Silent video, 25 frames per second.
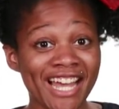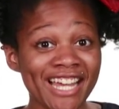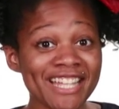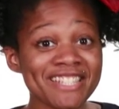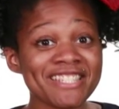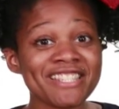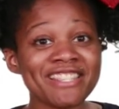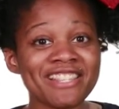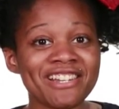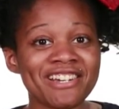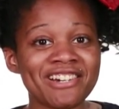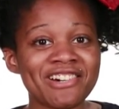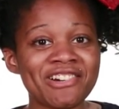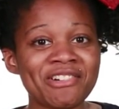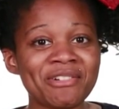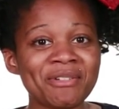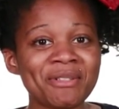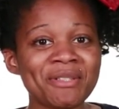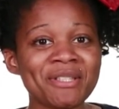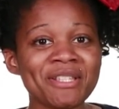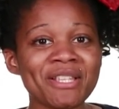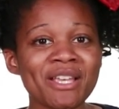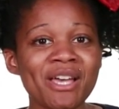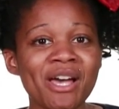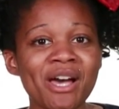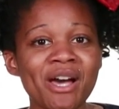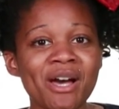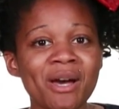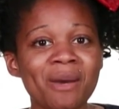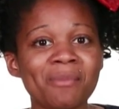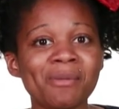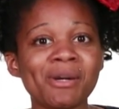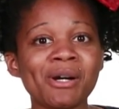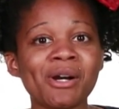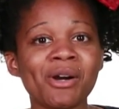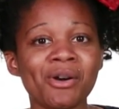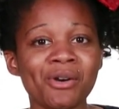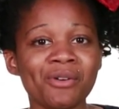highs and lows.
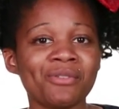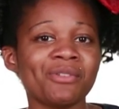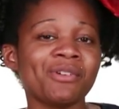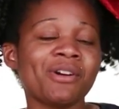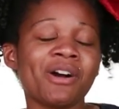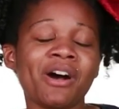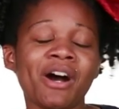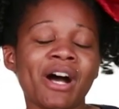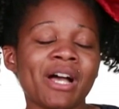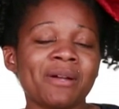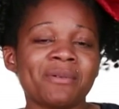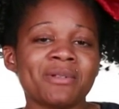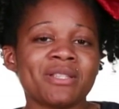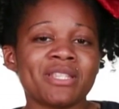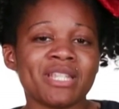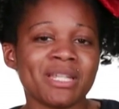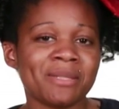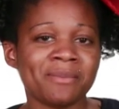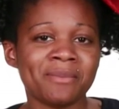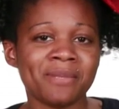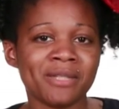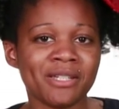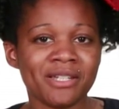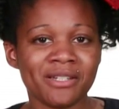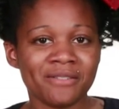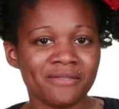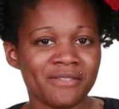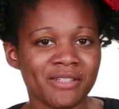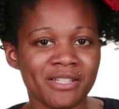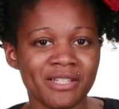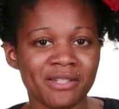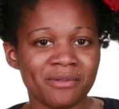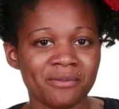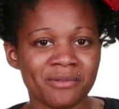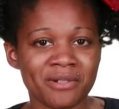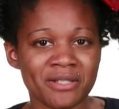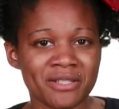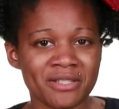But overall, I would say being a
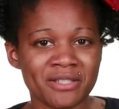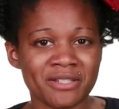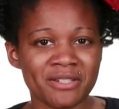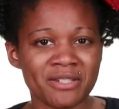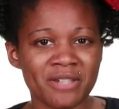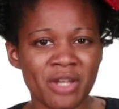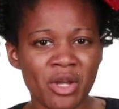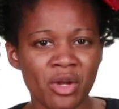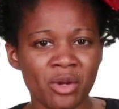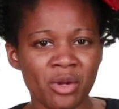vegan wasn't